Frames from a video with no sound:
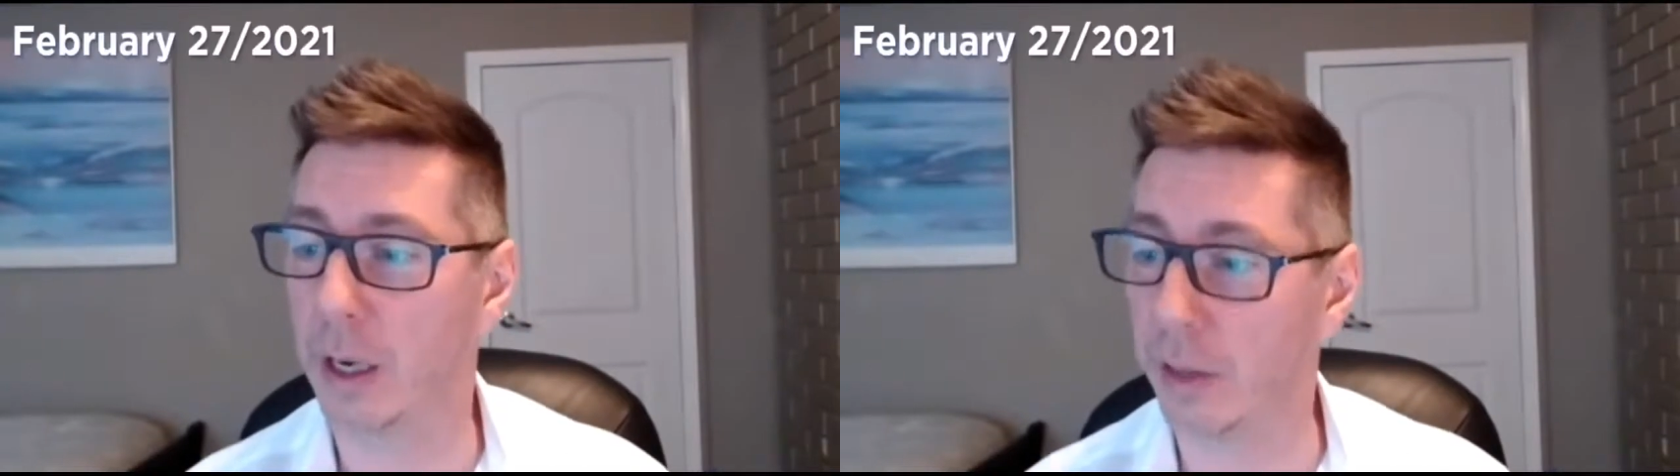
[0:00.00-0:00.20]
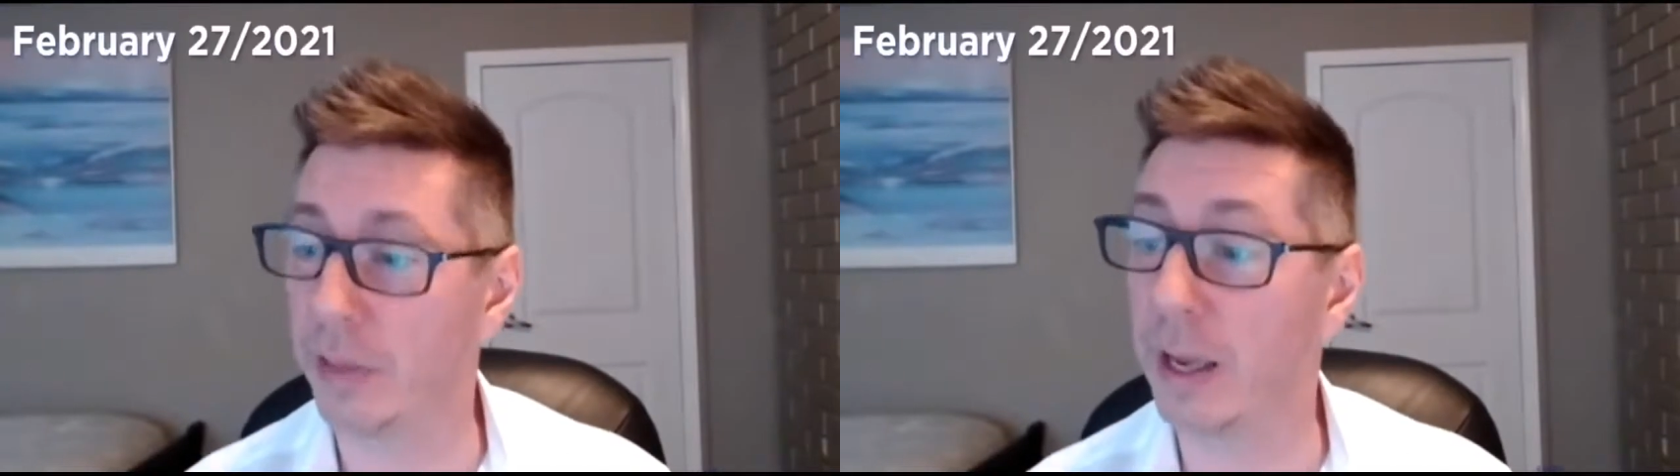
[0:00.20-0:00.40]

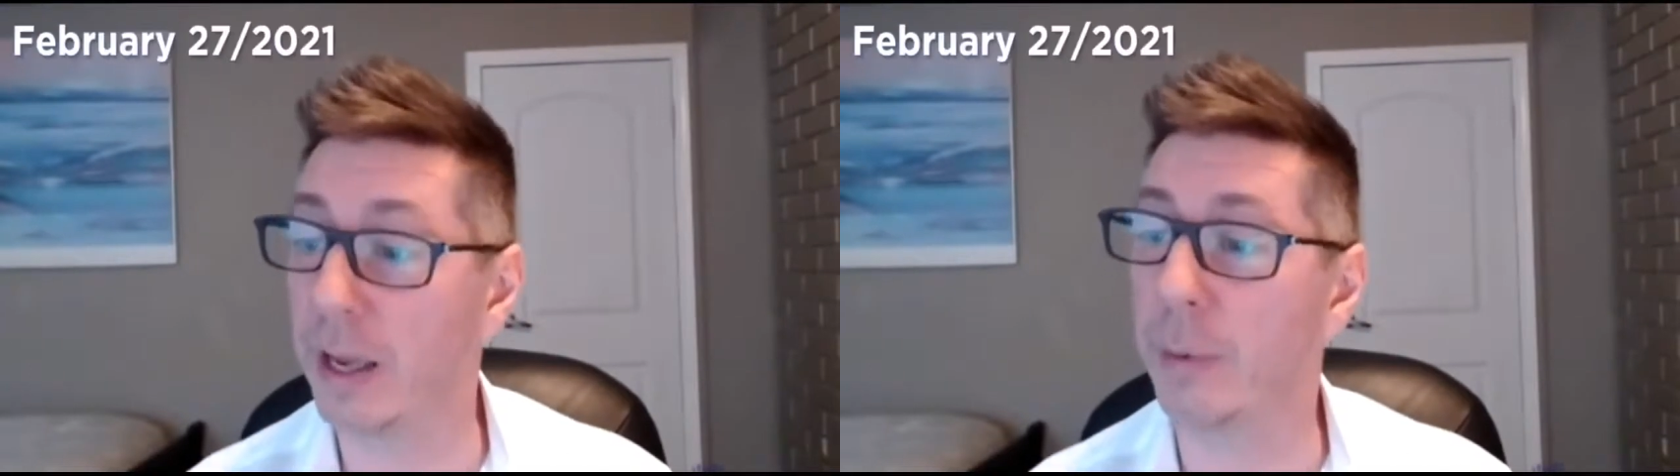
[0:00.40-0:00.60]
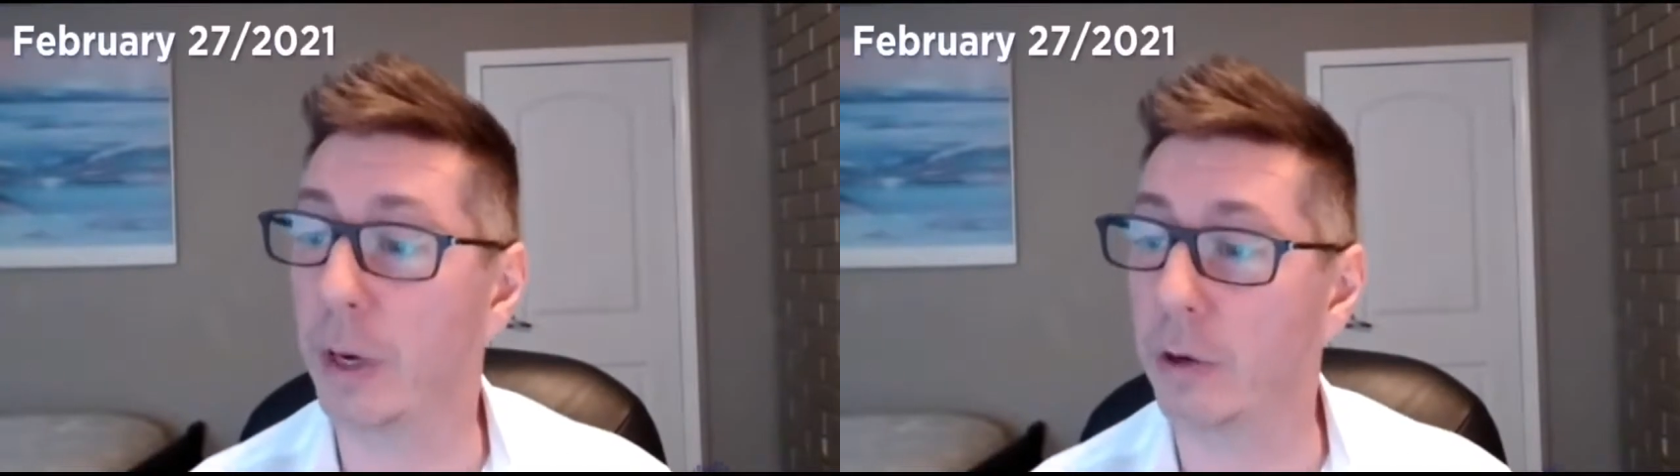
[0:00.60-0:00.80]
I think
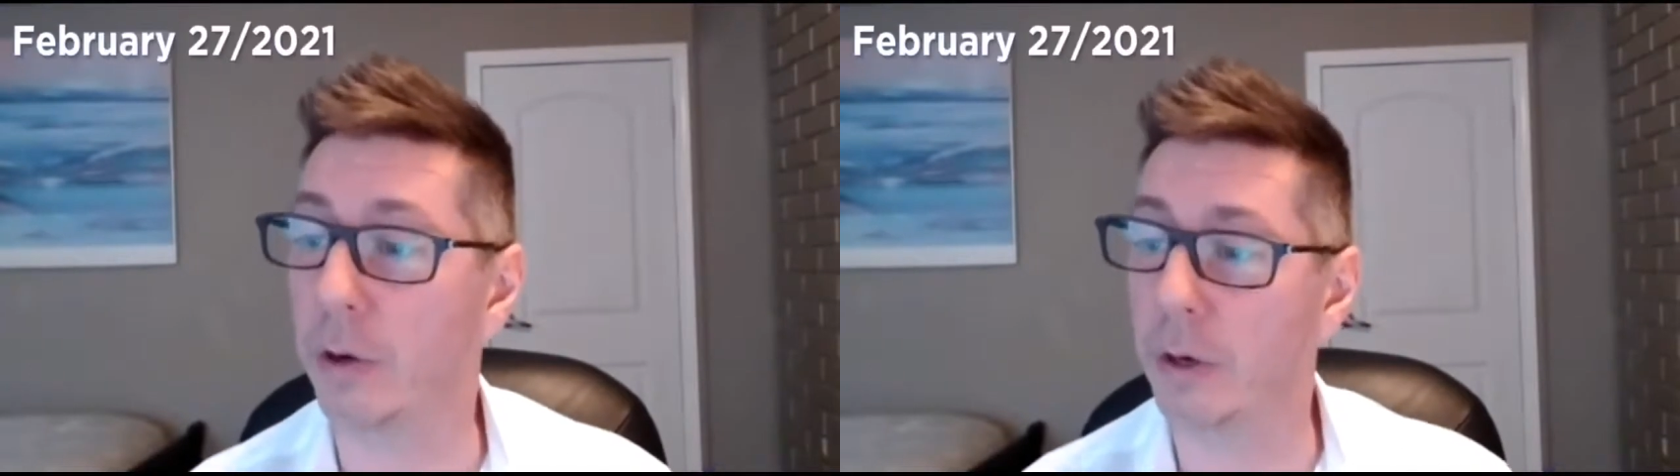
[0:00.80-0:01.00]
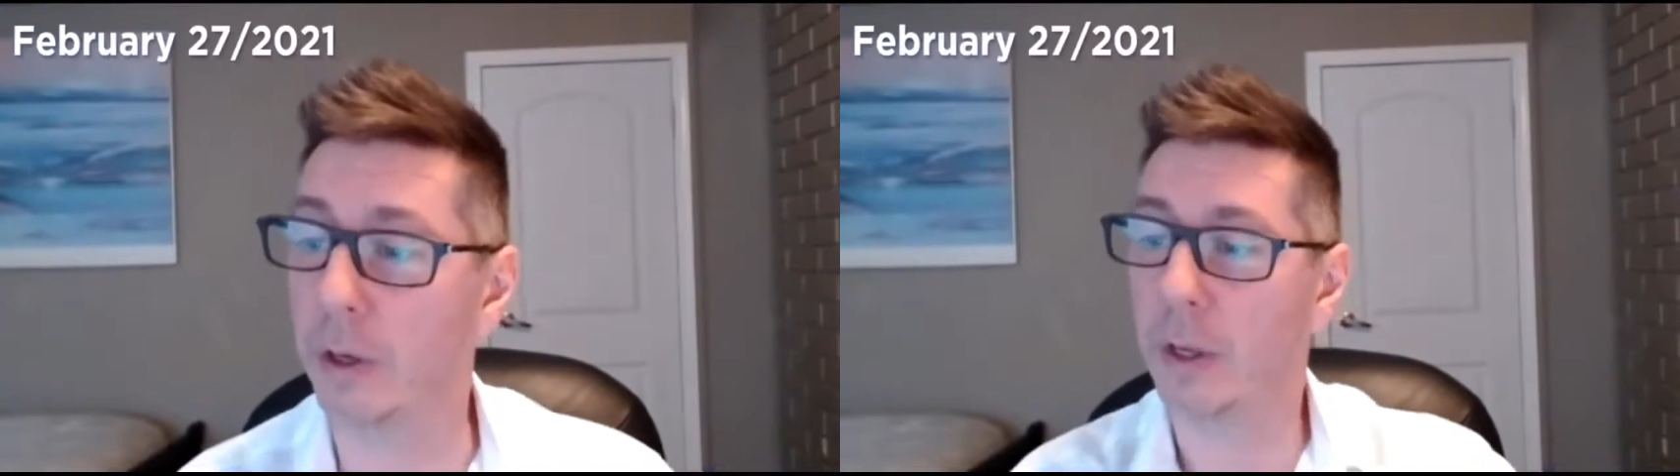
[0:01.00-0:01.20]
anybody
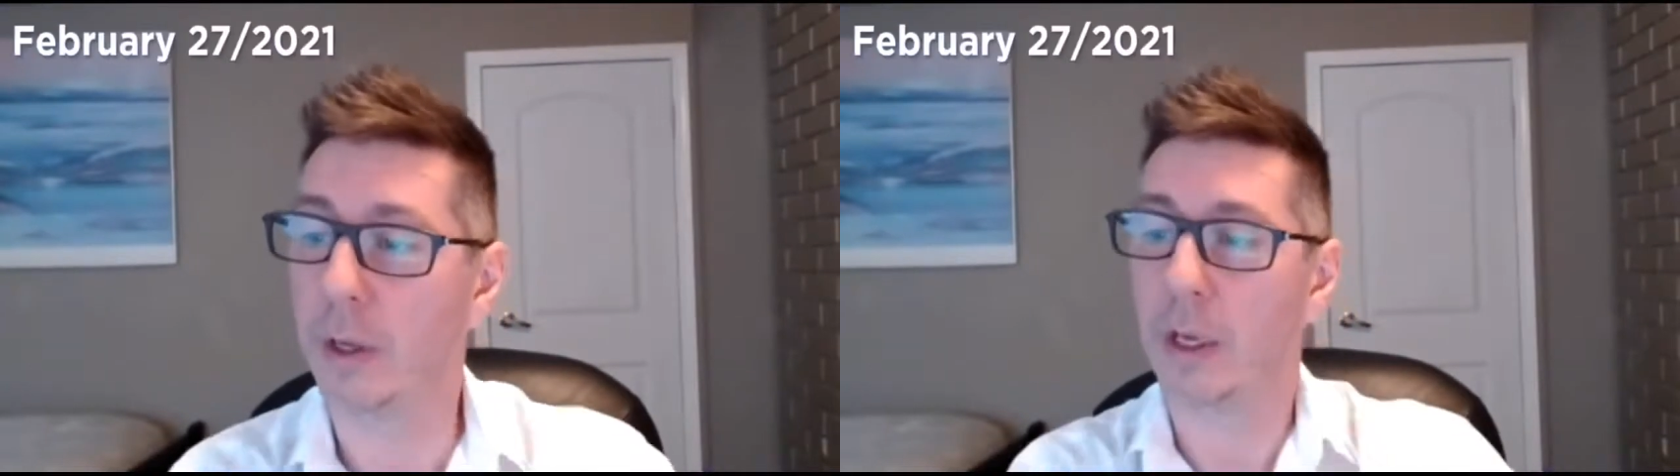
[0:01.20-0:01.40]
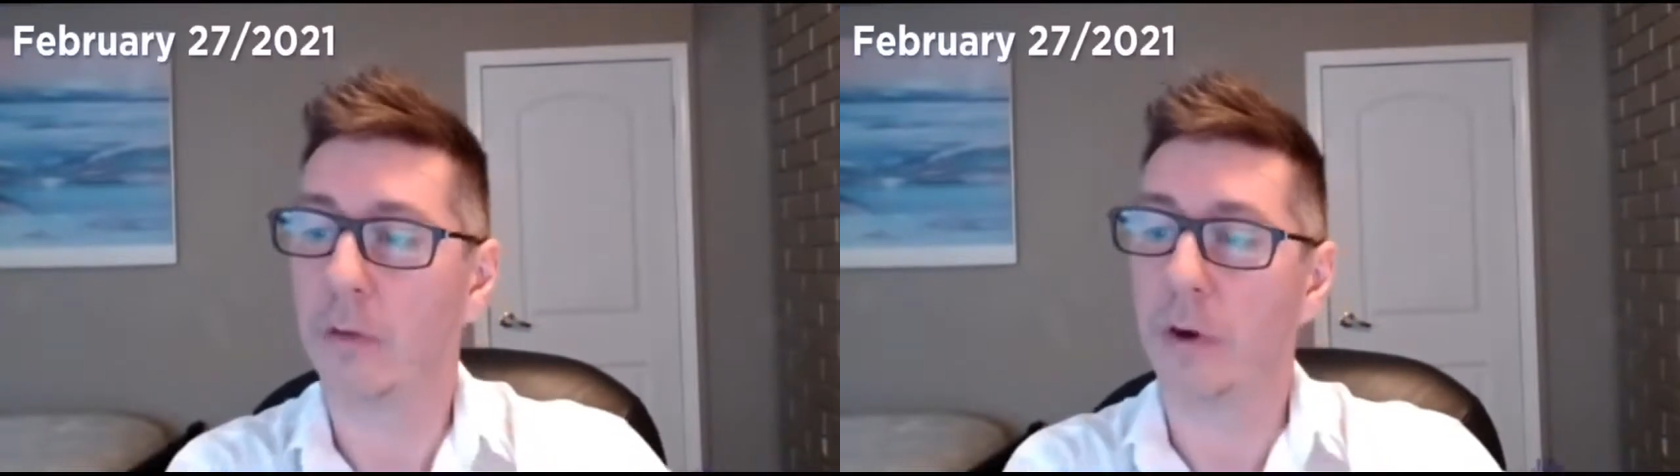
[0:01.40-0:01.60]
could,
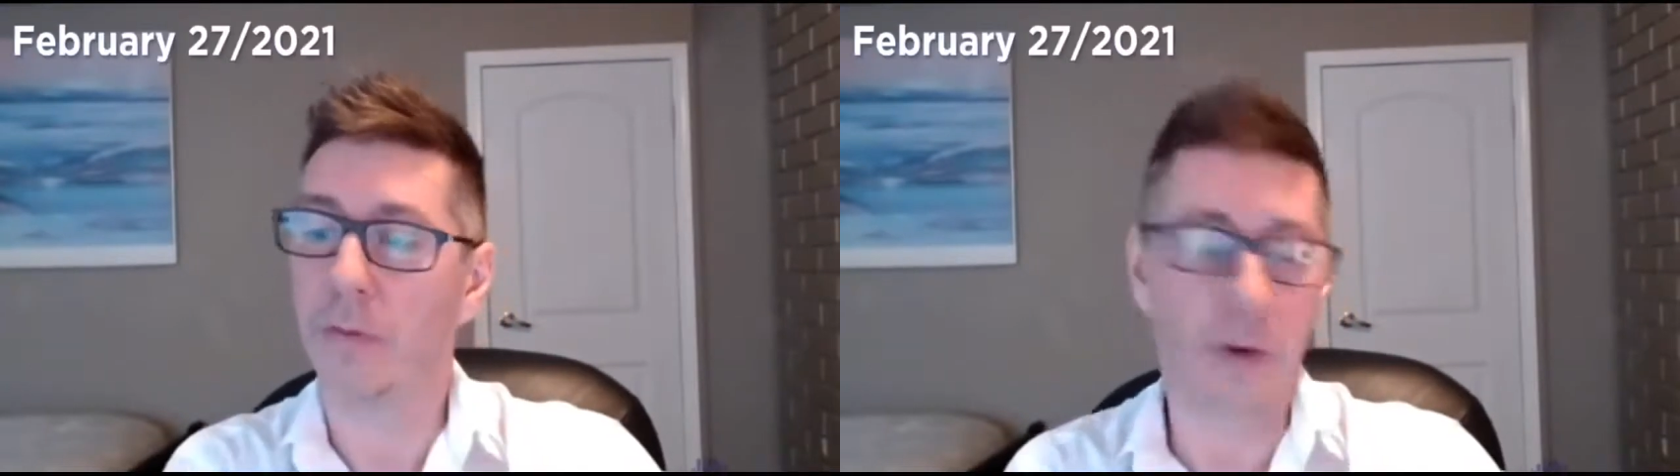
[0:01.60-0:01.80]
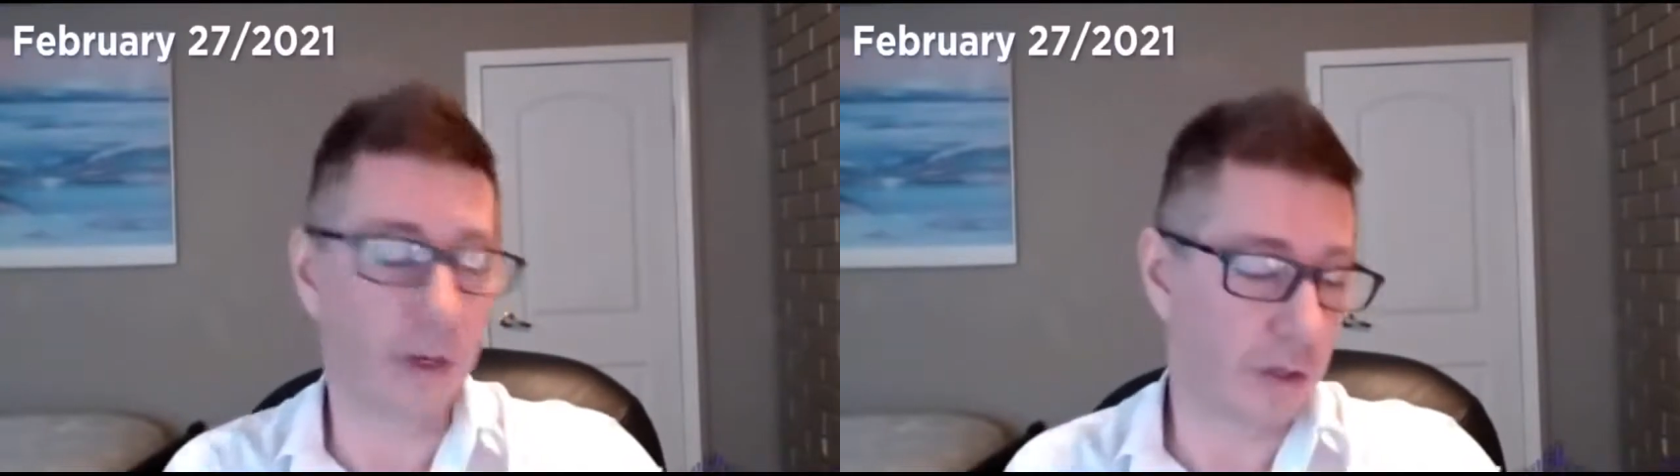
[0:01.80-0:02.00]
even
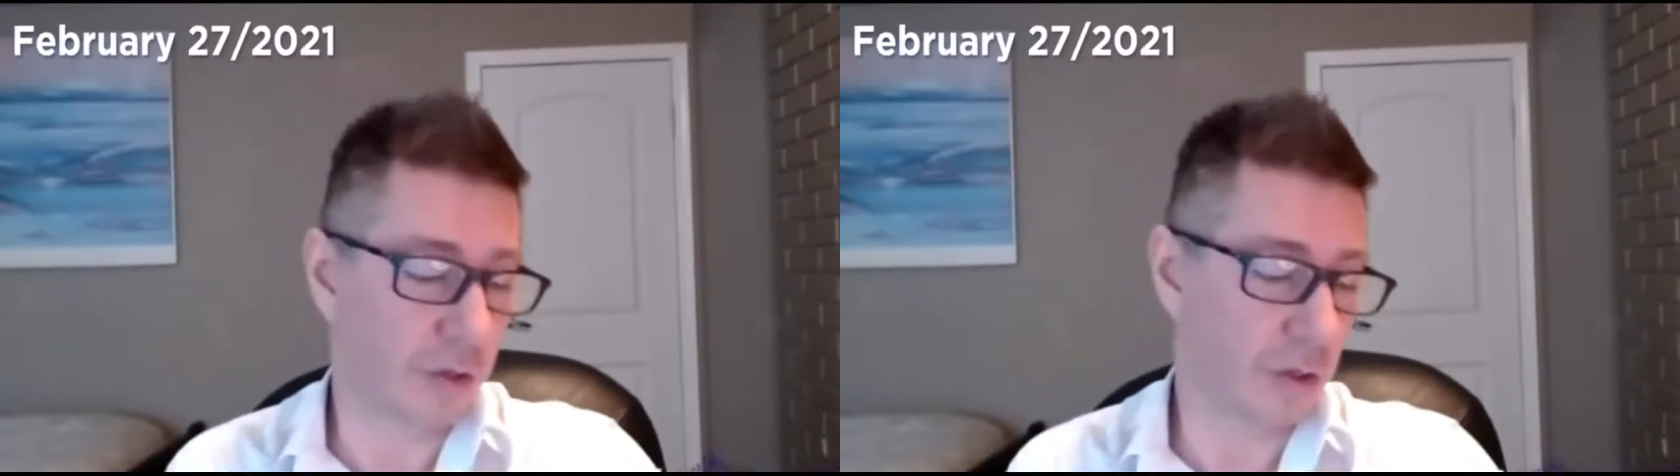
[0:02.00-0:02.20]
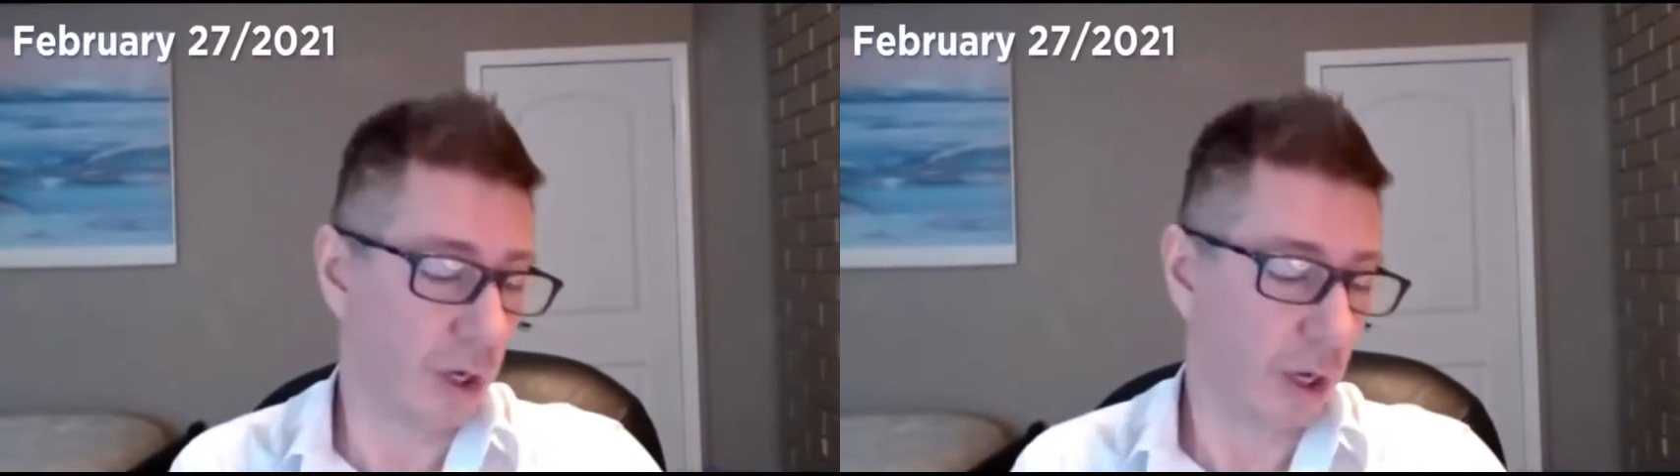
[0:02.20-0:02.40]
if it
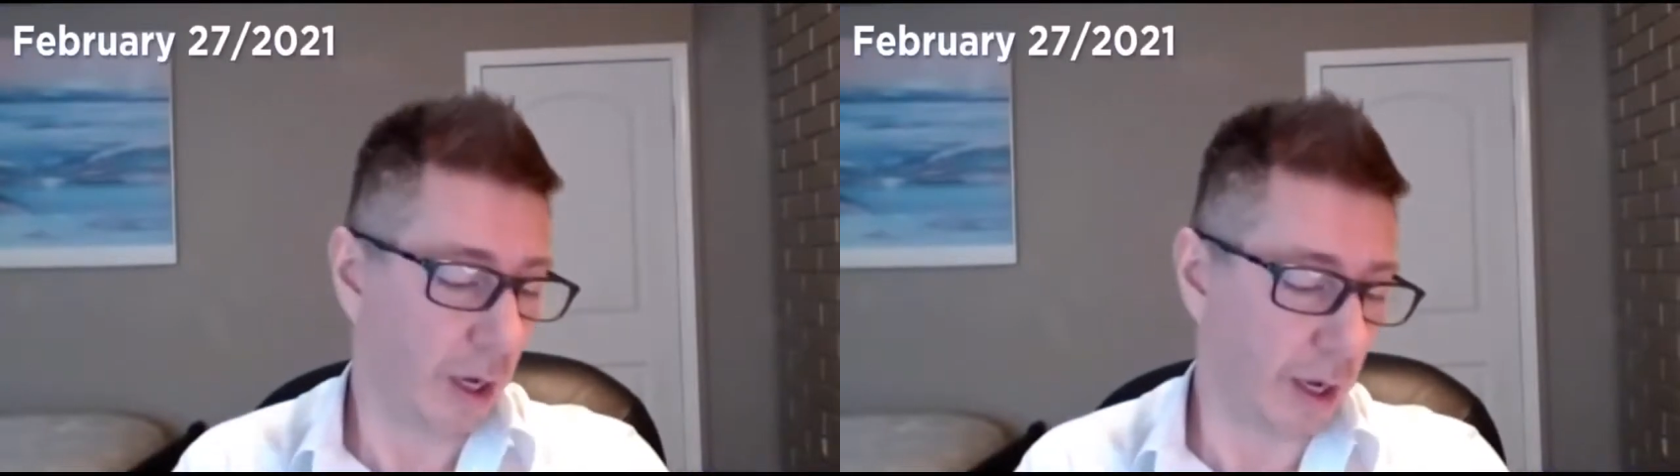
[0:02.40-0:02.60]
is